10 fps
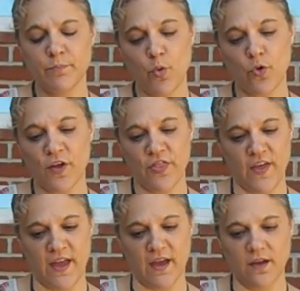poor
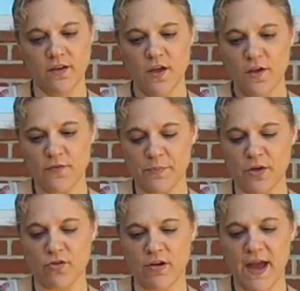thing, from
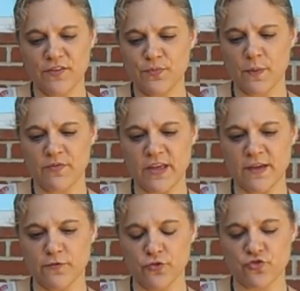the grasp of the
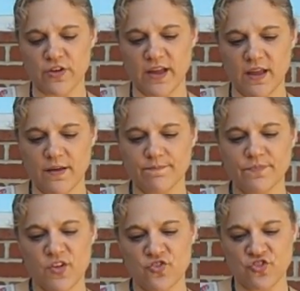evil tree,
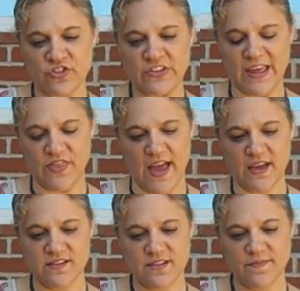just like
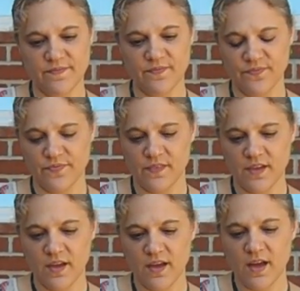that.
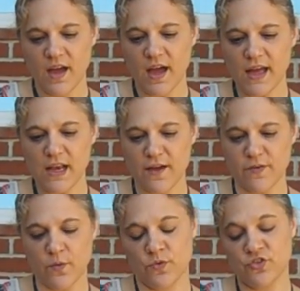I love
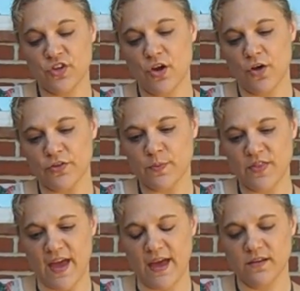it when she calls me
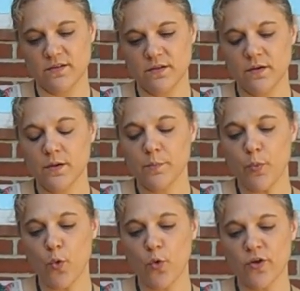that.
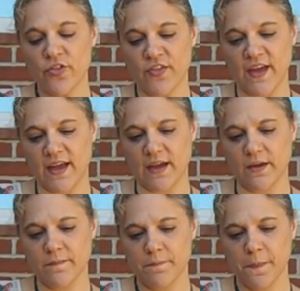Poor thing.
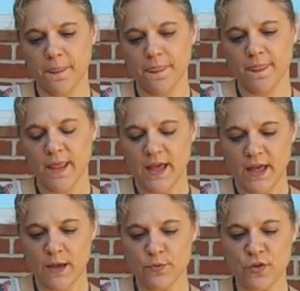
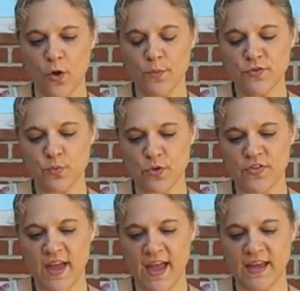It was almost
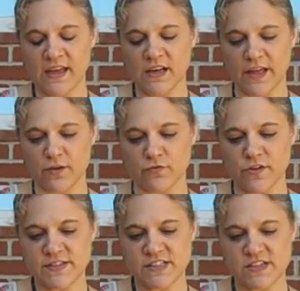worth hanging like
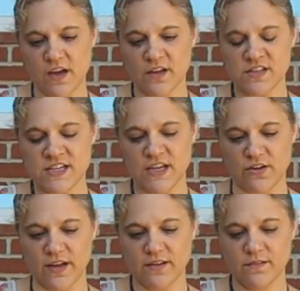roast duck to
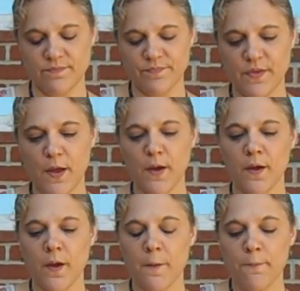hear it.
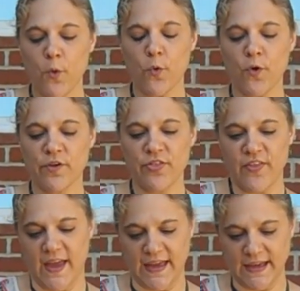Poor
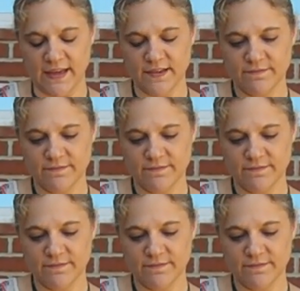thing.